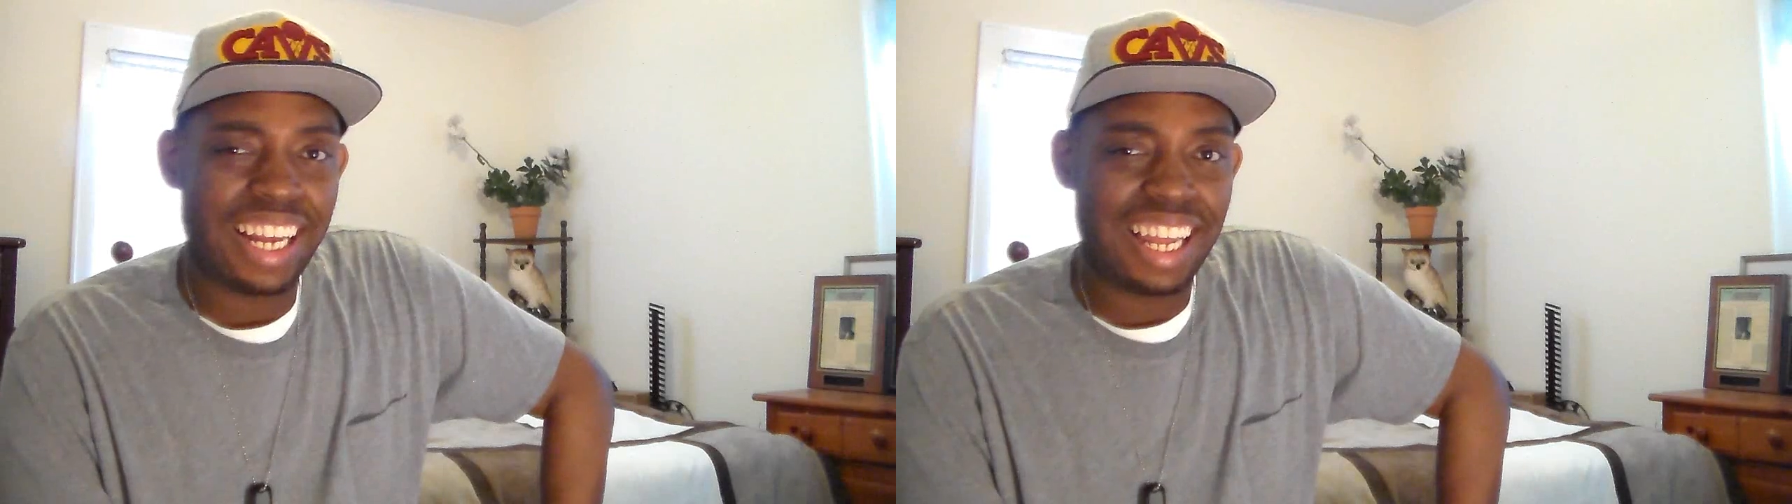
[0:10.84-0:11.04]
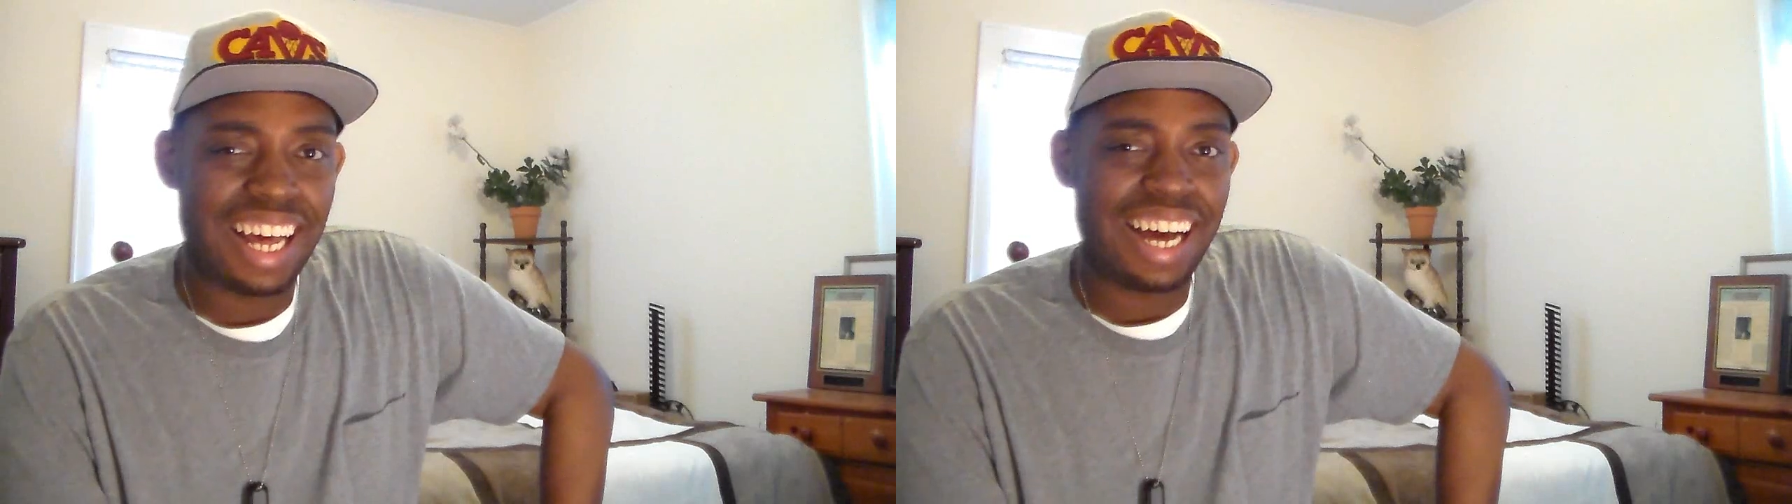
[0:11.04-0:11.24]

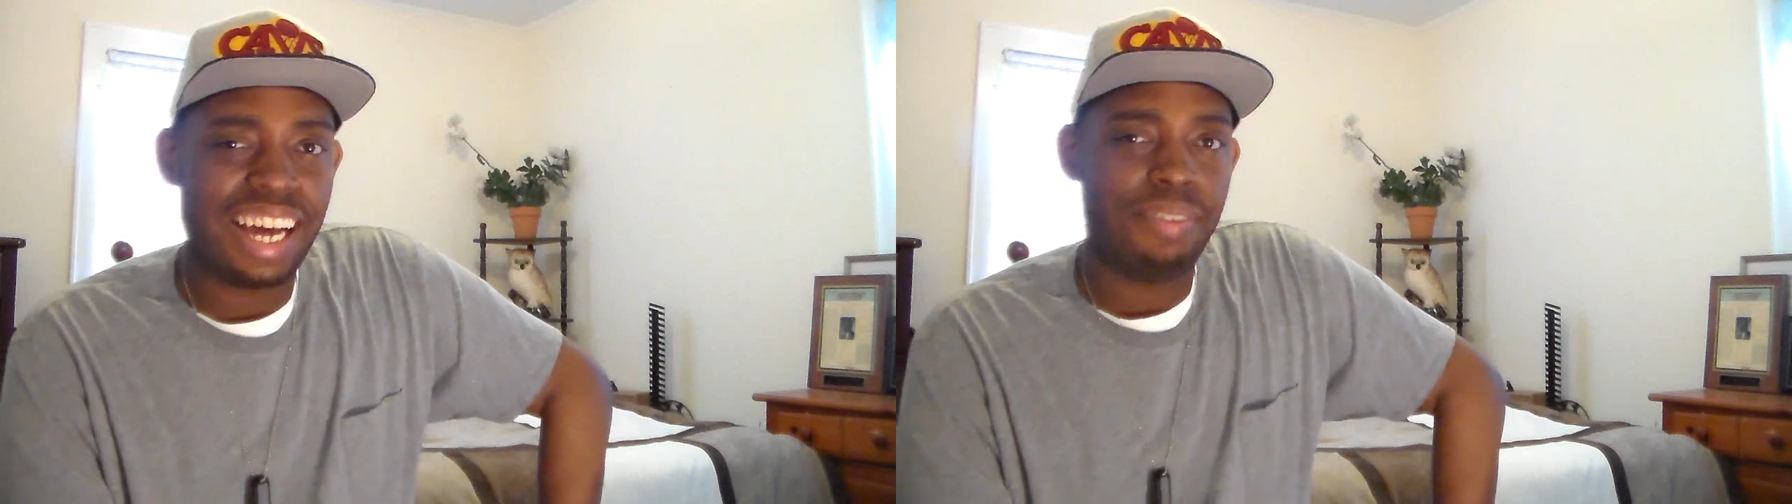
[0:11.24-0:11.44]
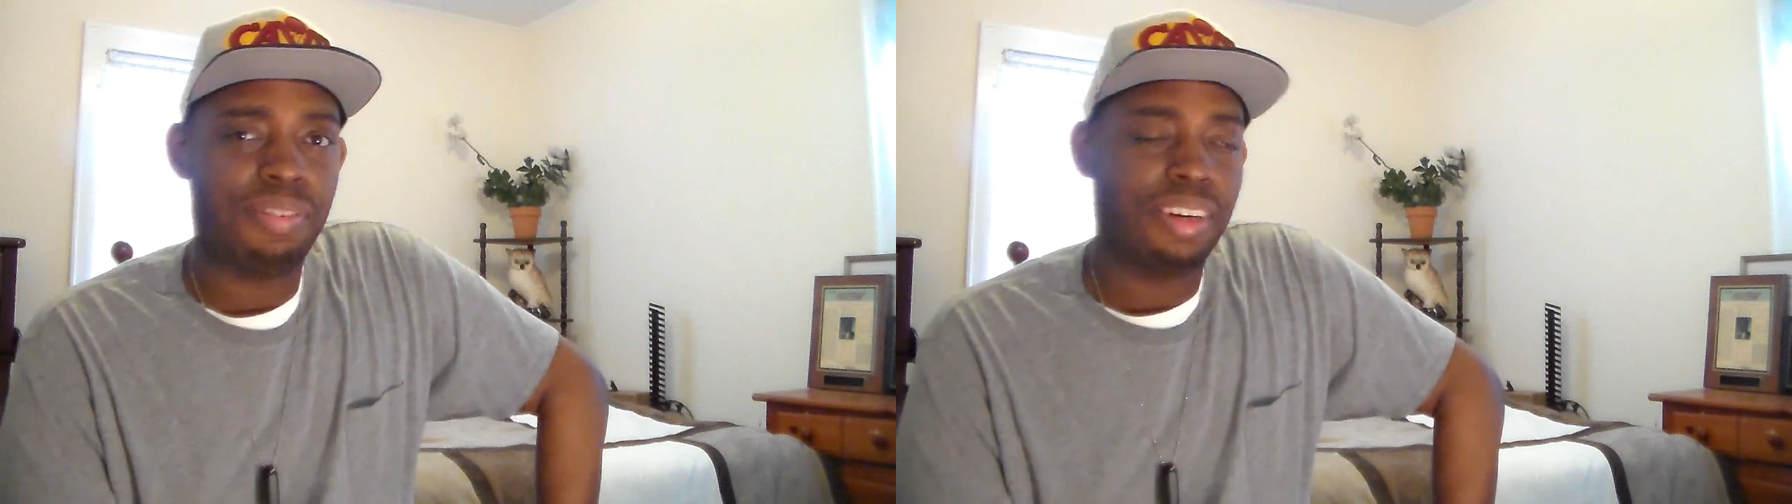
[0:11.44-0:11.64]
Night
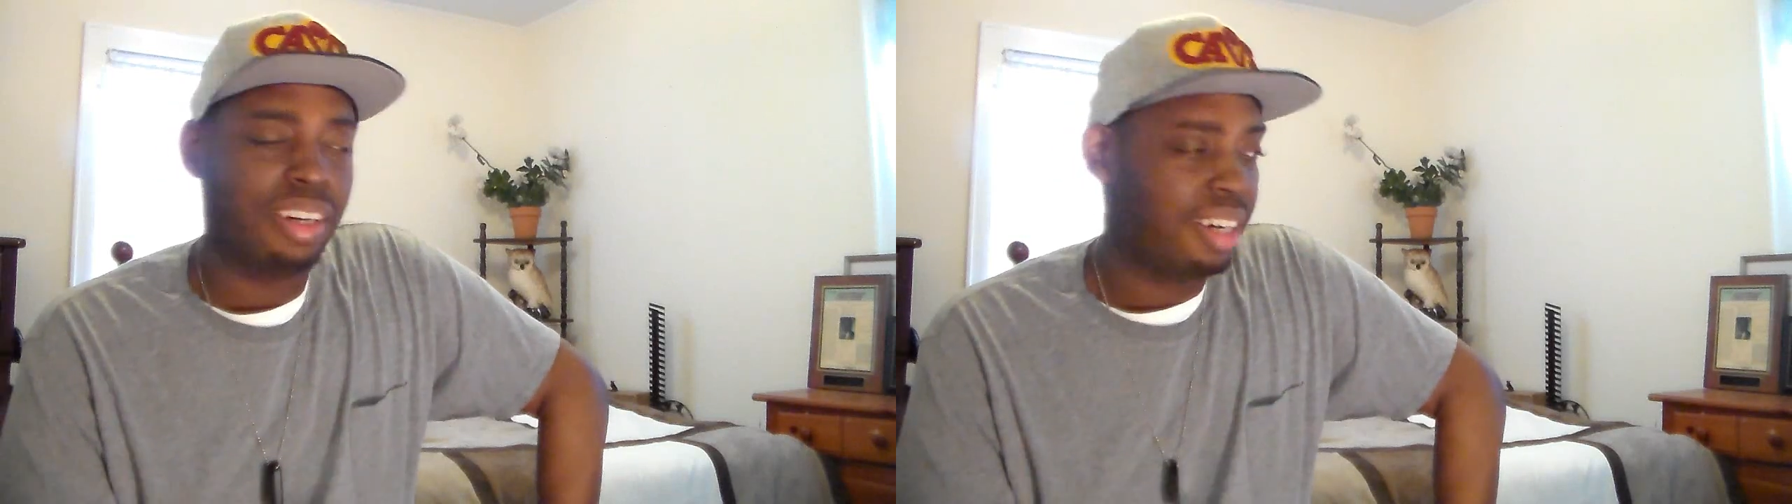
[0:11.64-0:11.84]
Live